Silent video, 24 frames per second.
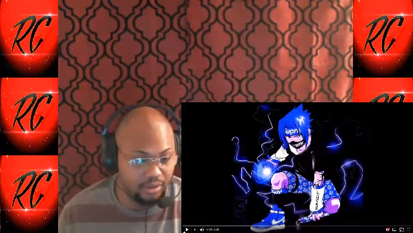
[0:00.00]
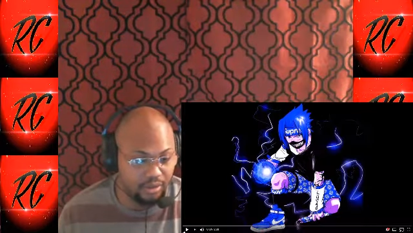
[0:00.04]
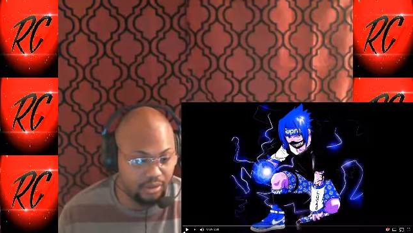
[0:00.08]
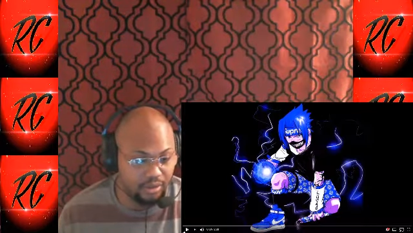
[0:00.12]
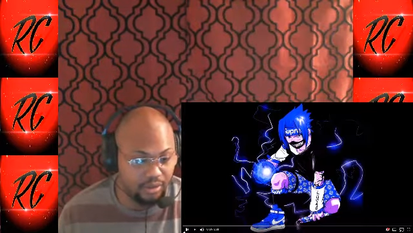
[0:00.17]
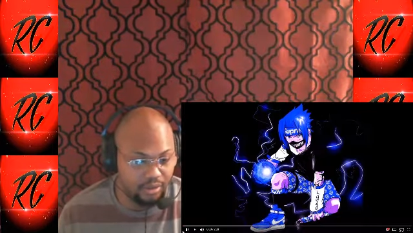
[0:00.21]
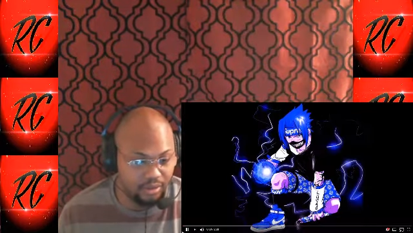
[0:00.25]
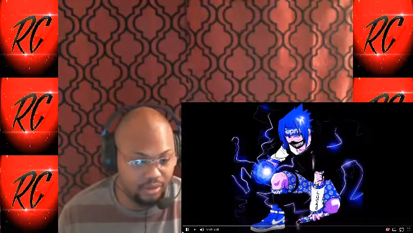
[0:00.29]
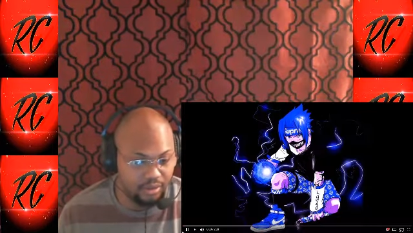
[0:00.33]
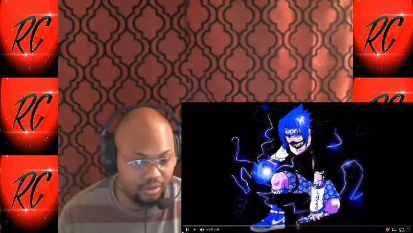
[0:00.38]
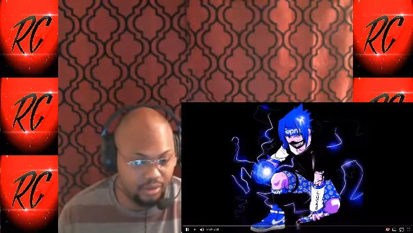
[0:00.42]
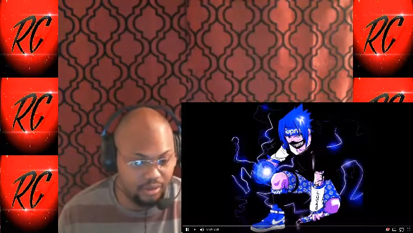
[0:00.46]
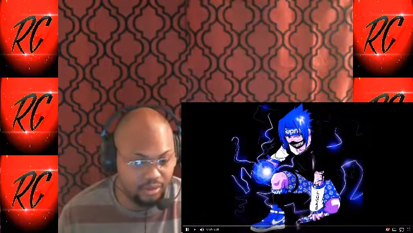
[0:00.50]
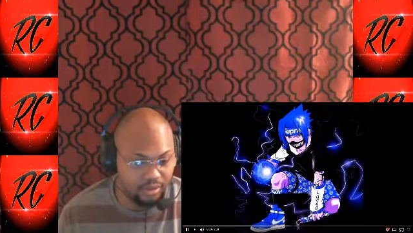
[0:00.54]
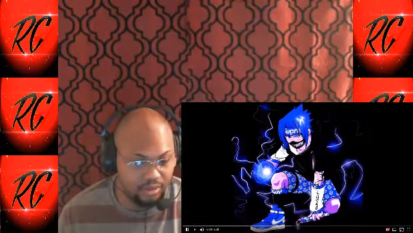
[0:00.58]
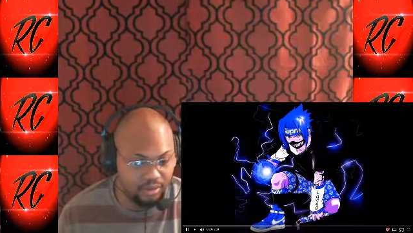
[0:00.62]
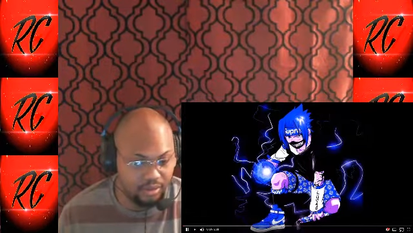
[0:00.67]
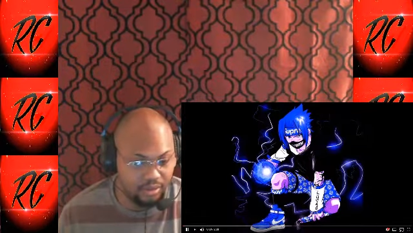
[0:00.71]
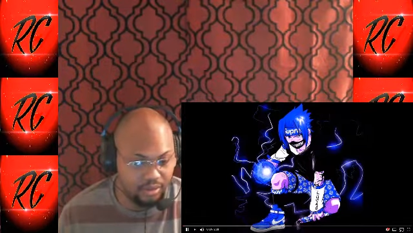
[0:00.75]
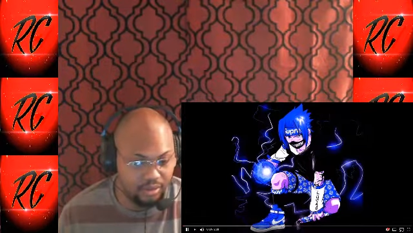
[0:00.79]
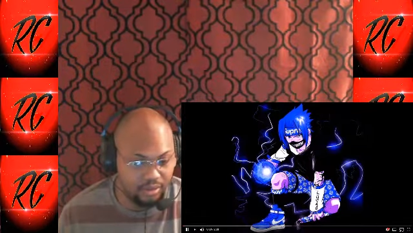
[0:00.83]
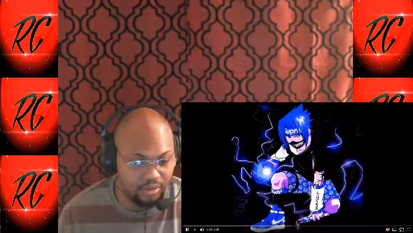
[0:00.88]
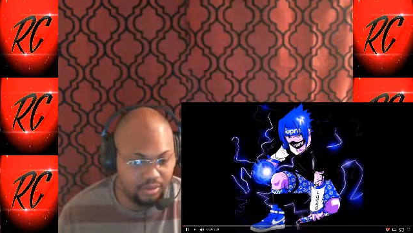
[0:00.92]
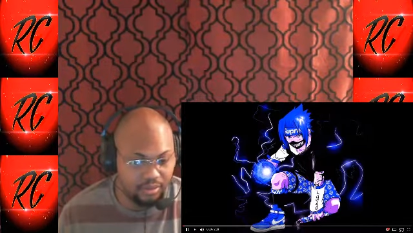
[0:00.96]

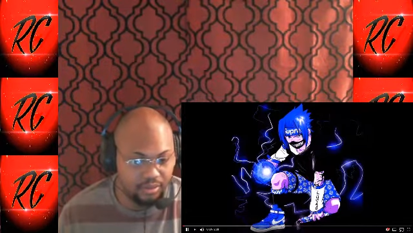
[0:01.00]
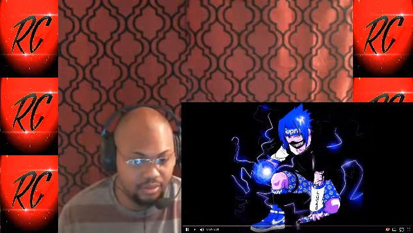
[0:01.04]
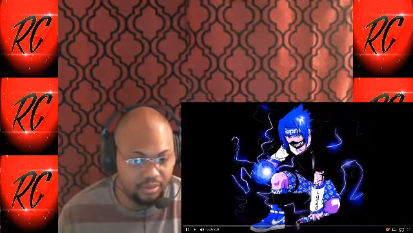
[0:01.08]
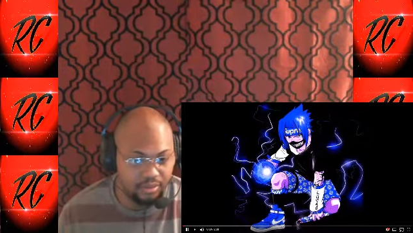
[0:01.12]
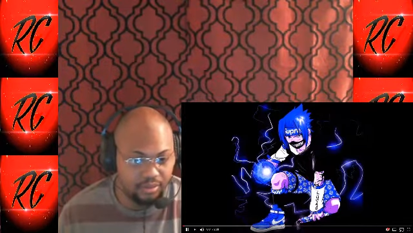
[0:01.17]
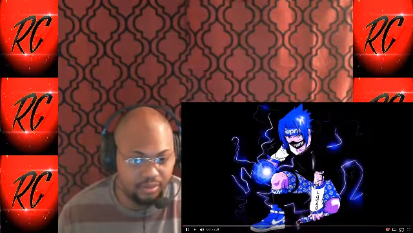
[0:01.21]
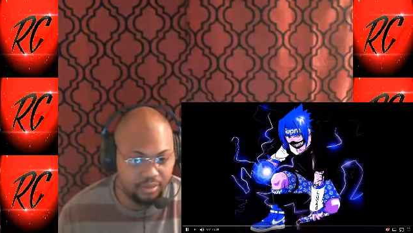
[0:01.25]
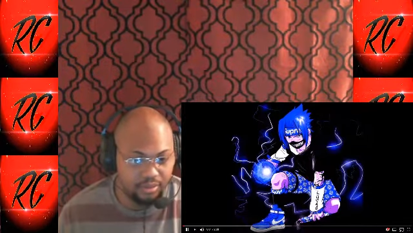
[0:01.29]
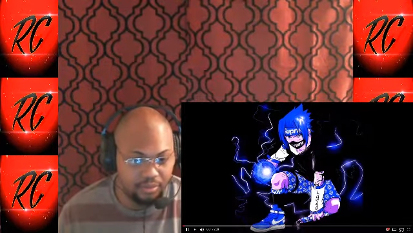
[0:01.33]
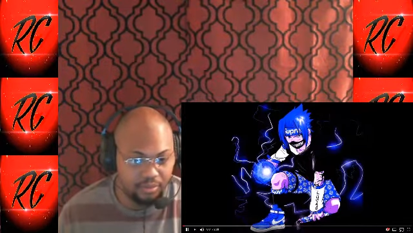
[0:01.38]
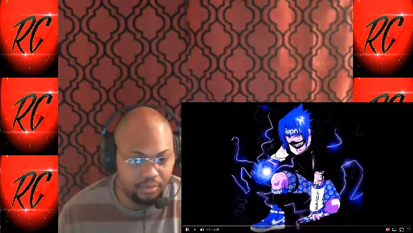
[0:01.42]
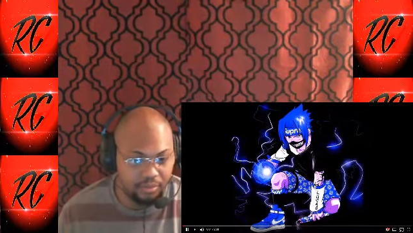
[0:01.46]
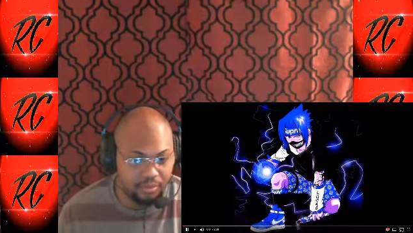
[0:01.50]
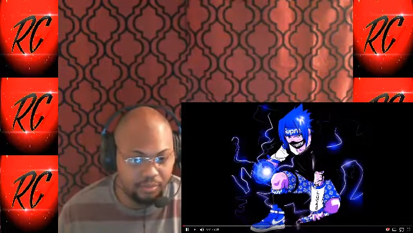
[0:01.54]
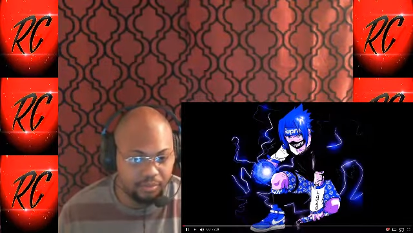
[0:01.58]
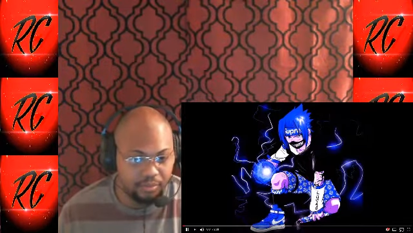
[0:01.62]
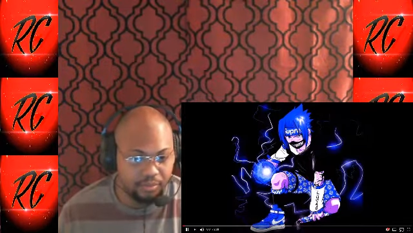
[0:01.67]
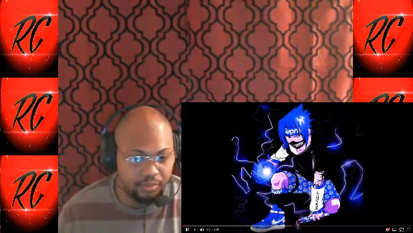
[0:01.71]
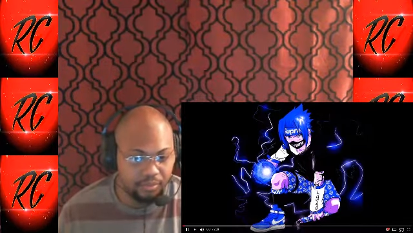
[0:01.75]
(silence)